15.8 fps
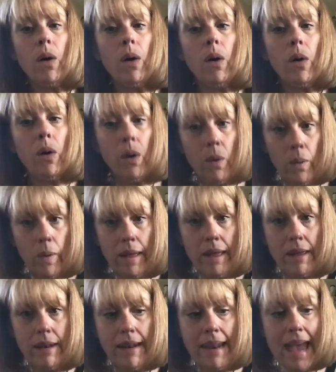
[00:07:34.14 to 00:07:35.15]
Whew.
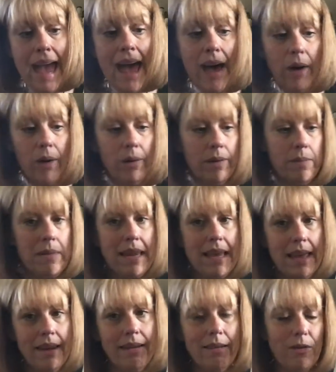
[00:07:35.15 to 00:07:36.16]
Now I'm going to
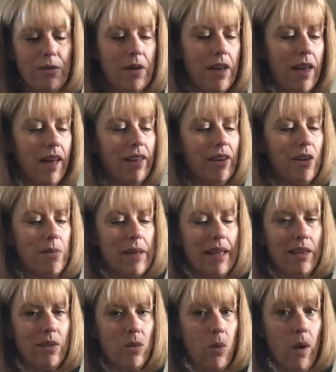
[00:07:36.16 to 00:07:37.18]
get a different color
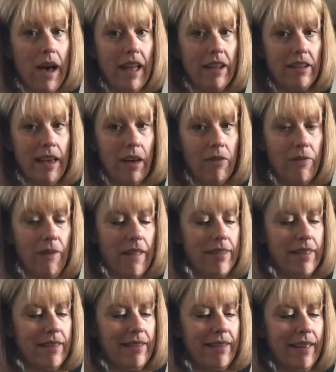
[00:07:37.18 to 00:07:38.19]
because watch how
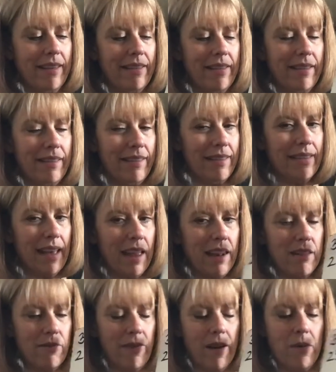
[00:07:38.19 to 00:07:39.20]
fun this is. This is
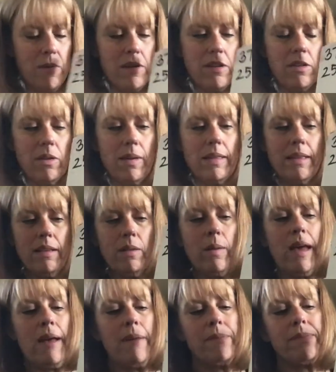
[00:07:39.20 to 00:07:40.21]
kind of fun when you do it this
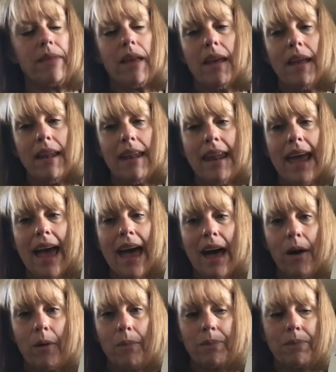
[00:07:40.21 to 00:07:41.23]
way.
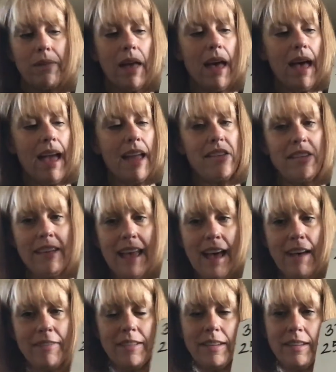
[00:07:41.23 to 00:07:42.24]
Now I just
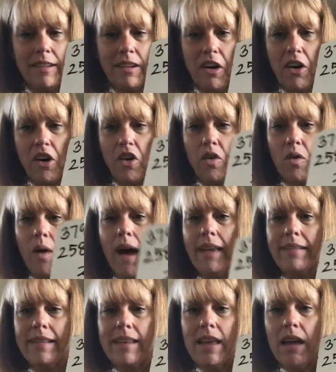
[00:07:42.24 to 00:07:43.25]
have to start
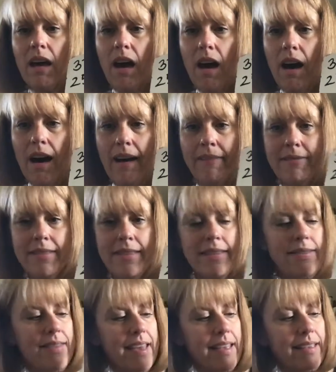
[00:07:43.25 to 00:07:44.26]
crossing off the
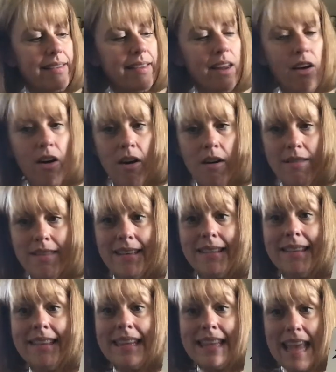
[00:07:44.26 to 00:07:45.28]
things that are the
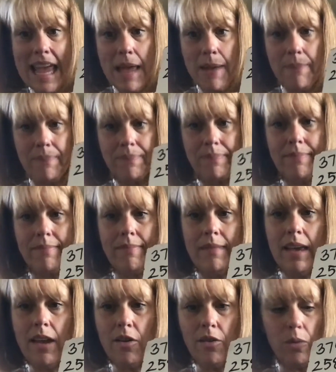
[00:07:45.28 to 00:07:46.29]
same.
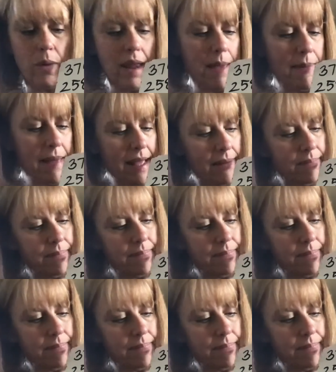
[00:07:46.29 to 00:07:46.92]
Here's what I mean.